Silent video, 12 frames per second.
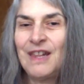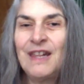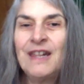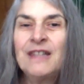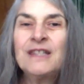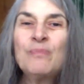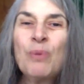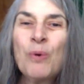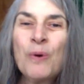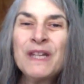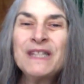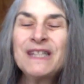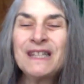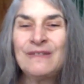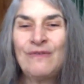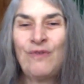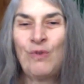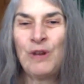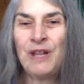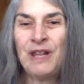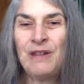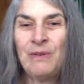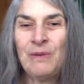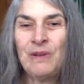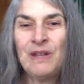it's poison for you,